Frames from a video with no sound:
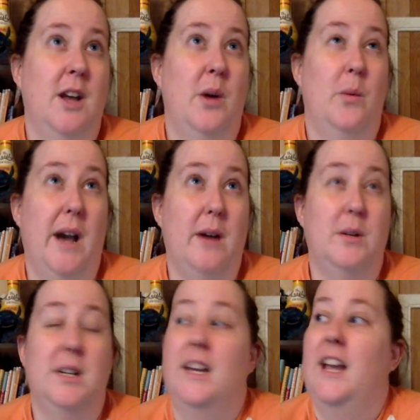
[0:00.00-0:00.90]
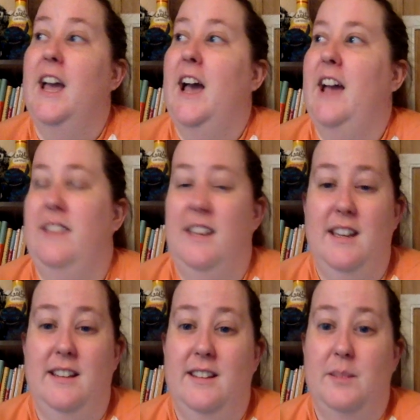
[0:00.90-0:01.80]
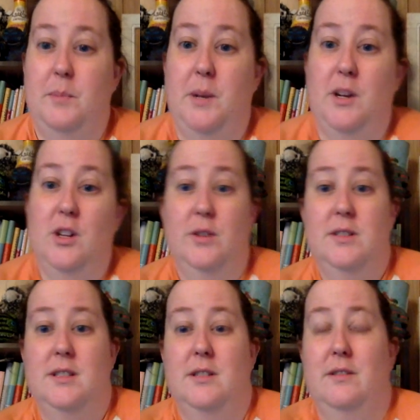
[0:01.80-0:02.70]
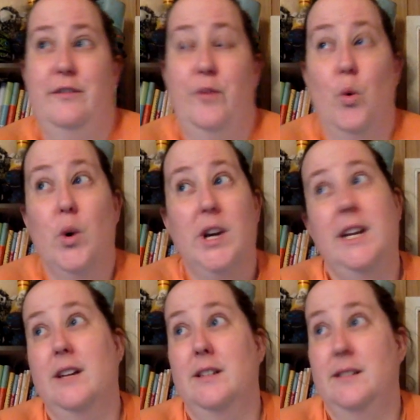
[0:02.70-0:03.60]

Wow. I think it's been close to four years